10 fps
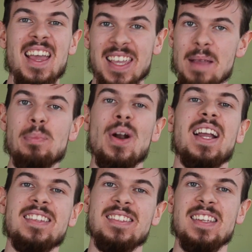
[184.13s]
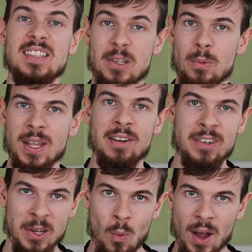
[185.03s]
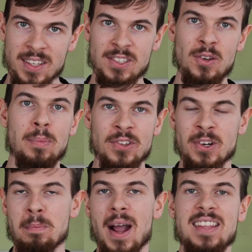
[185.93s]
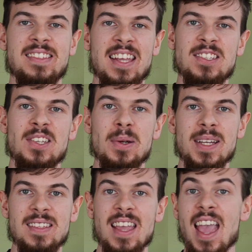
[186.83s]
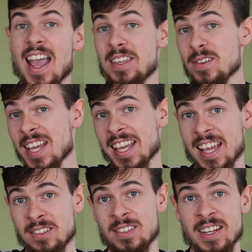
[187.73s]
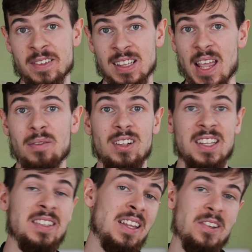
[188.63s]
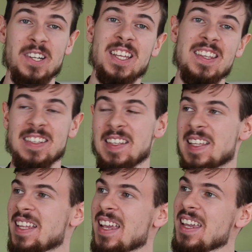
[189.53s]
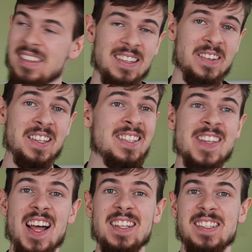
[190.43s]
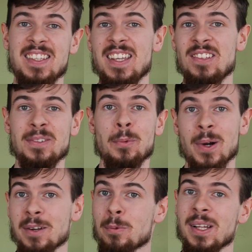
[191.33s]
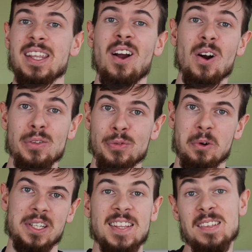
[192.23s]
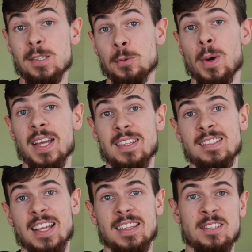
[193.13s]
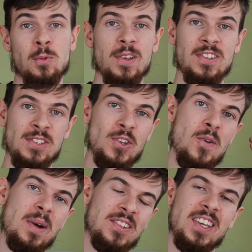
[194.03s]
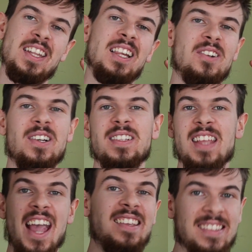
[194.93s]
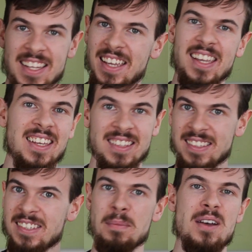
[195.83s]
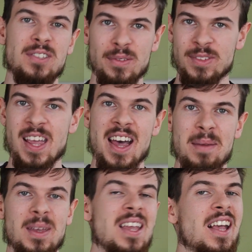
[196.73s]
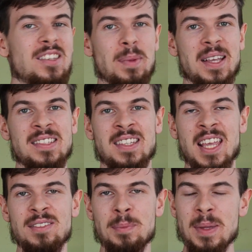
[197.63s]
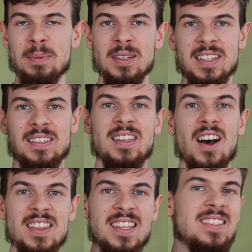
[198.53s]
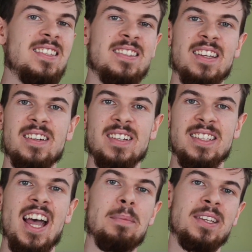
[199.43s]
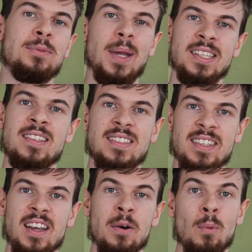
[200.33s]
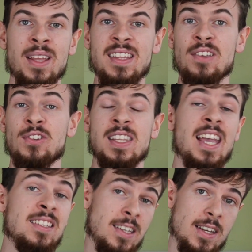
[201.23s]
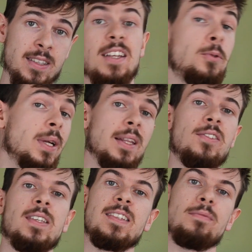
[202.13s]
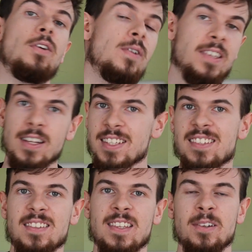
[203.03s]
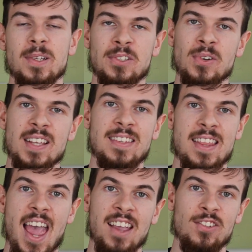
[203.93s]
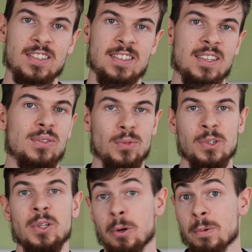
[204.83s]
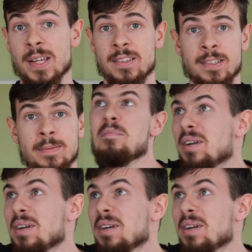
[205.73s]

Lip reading: Keep practicing, do whatever you want to do, put your mindset to it, and you can get to their level, and then you're gonna see that, hey, they're not talented, they just work really hard for it. And this is why I dislike this question so much. Can I learn X thing in this amount of time? It's because it gives people this unnecessary time expectancy on when they should get good. It really just invokes unnecessary stress and anxiousness for no reason.